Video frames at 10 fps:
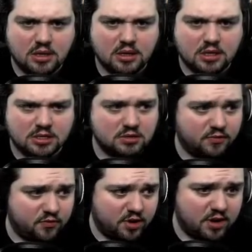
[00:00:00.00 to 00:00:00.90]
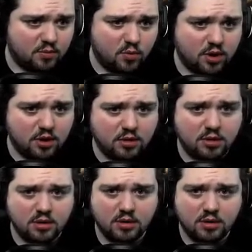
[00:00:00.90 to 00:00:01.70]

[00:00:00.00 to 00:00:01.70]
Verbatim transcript: This is freaking weird.